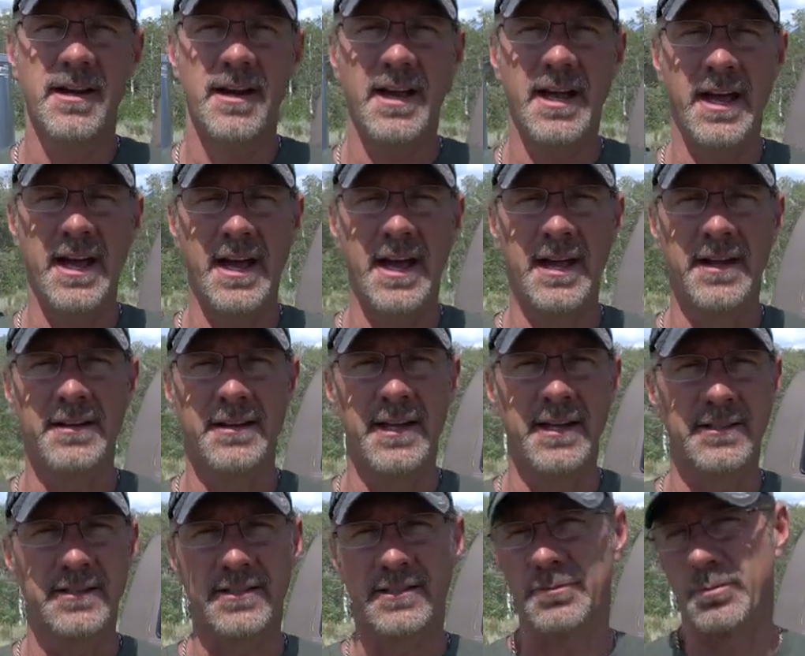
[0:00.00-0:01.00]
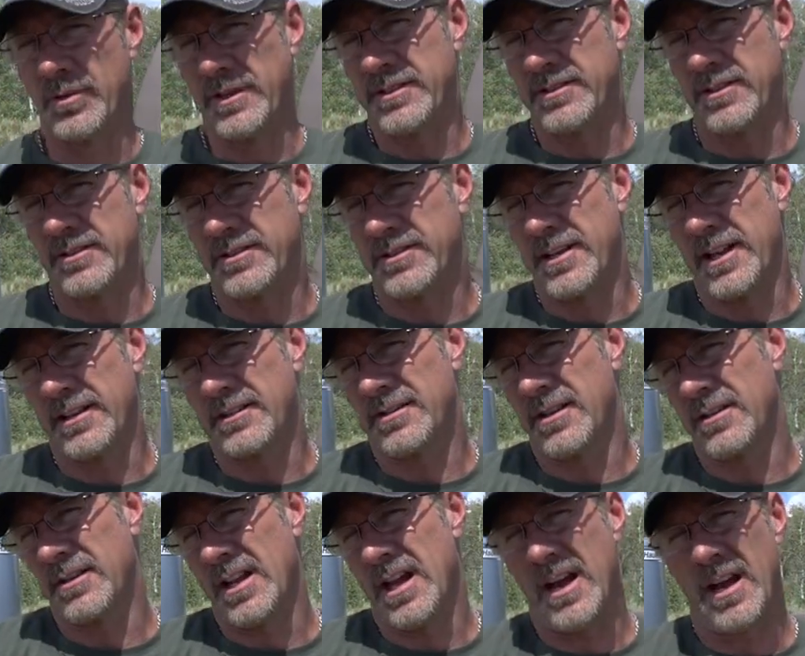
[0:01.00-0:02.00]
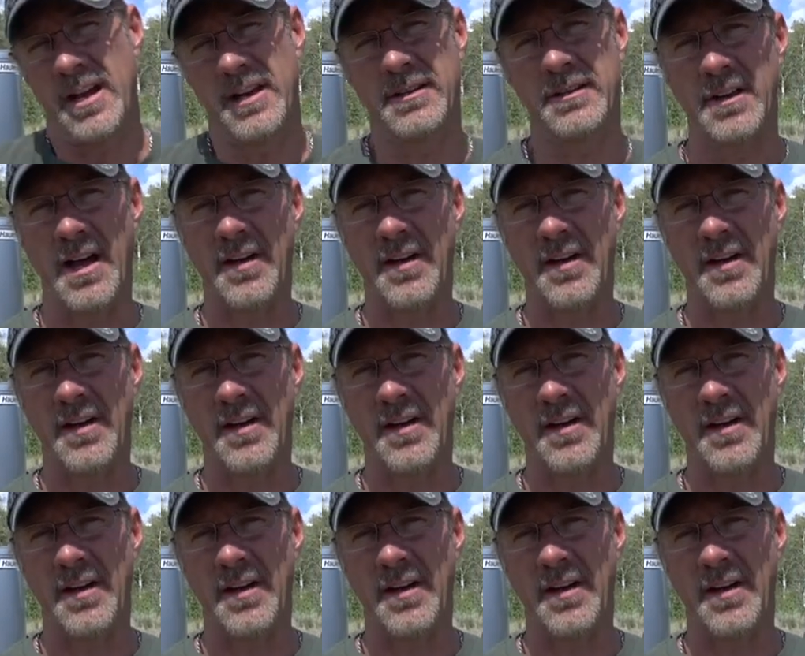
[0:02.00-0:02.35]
And then just research things online.